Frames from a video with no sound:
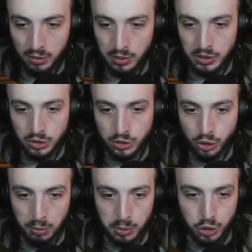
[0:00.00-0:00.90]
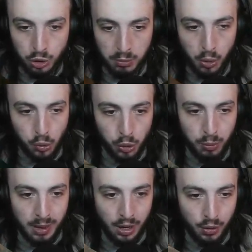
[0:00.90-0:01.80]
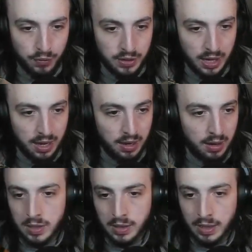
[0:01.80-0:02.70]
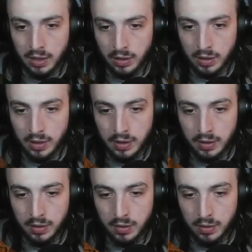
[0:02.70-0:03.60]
We just double jump all the way over there. the key I need.